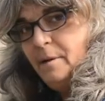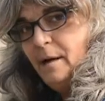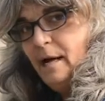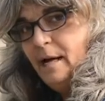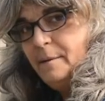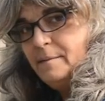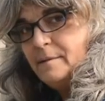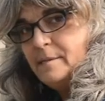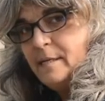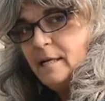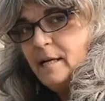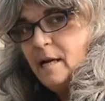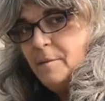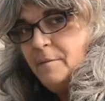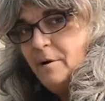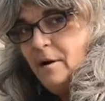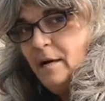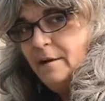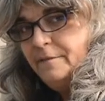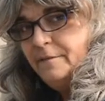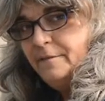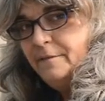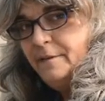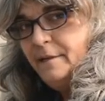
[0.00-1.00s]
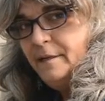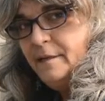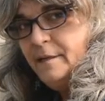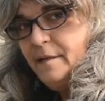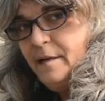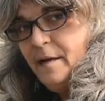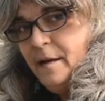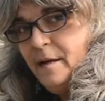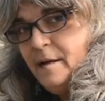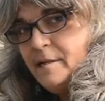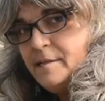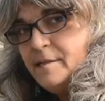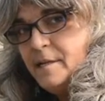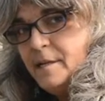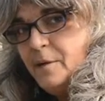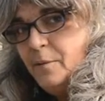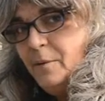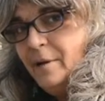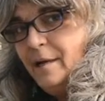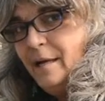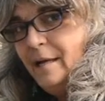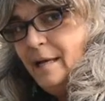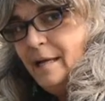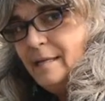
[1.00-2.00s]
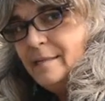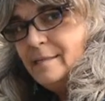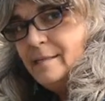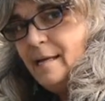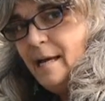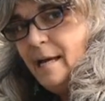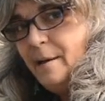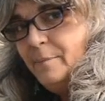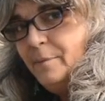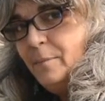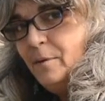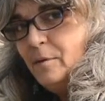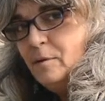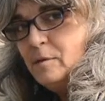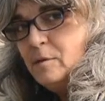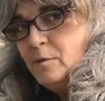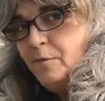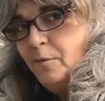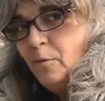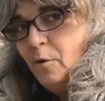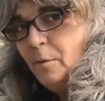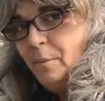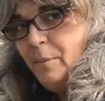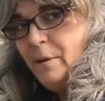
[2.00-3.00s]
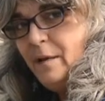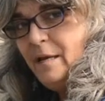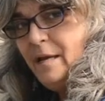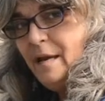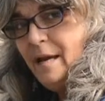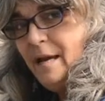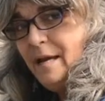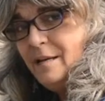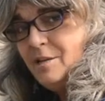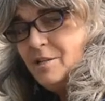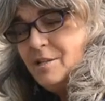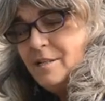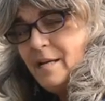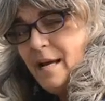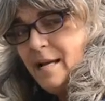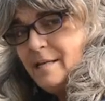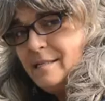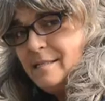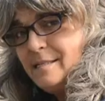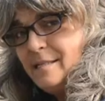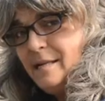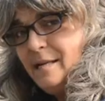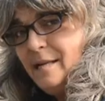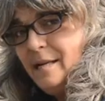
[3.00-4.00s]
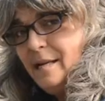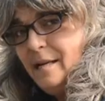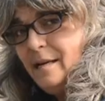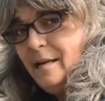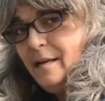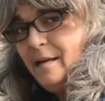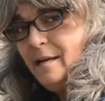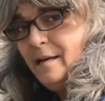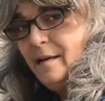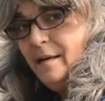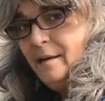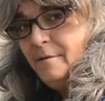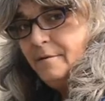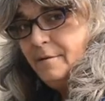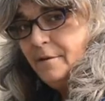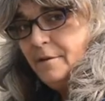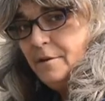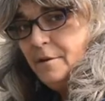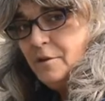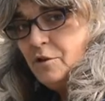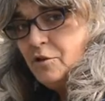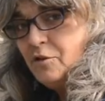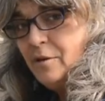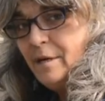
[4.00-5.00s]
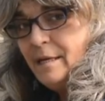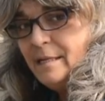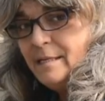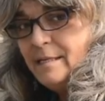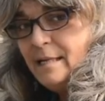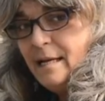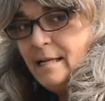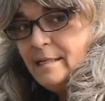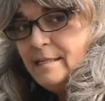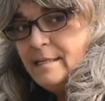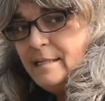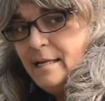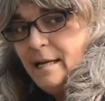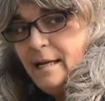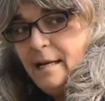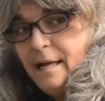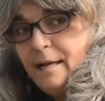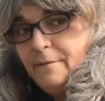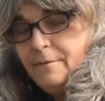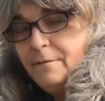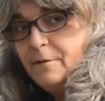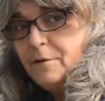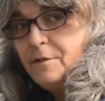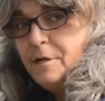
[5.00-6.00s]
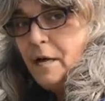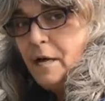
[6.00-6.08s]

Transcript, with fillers: pipes that come off of it so that we can get samples for pH testing, for nutrient testing, and for